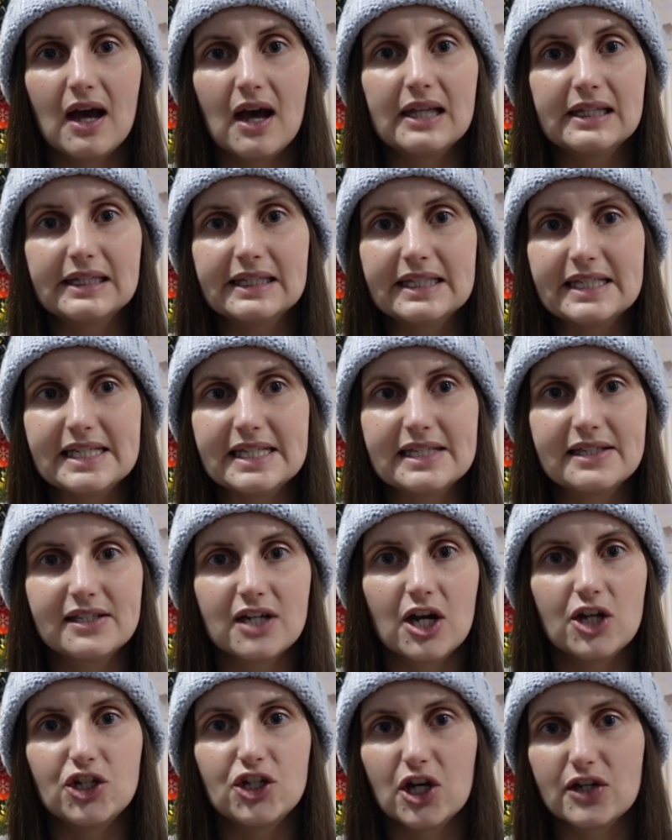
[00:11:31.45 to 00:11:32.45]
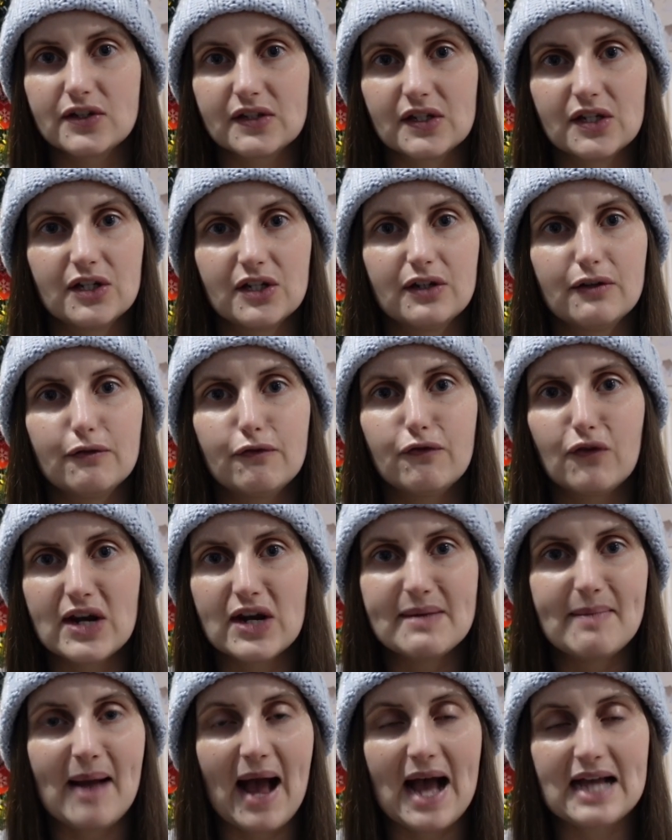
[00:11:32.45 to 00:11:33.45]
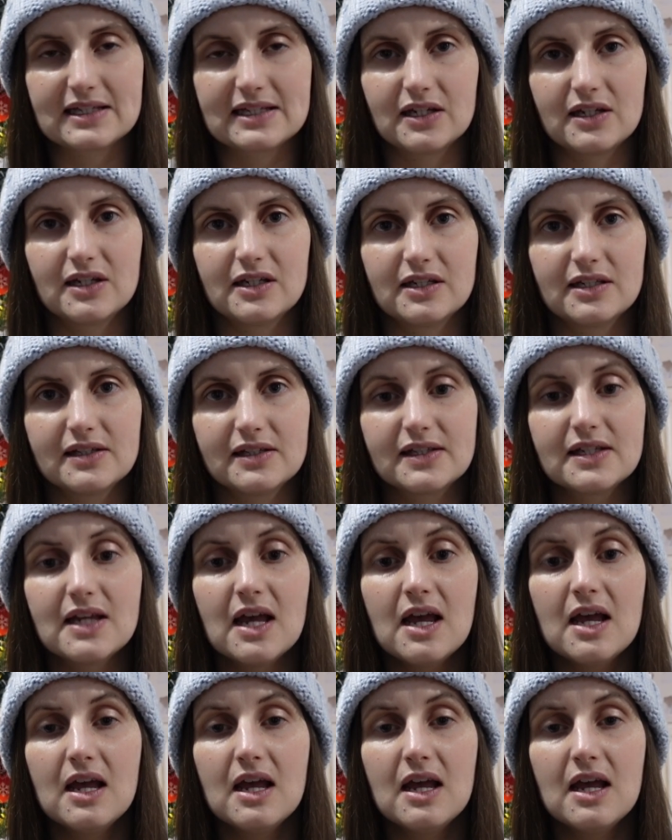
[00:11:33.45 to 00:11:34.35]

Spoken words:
at least a dozen free patterns,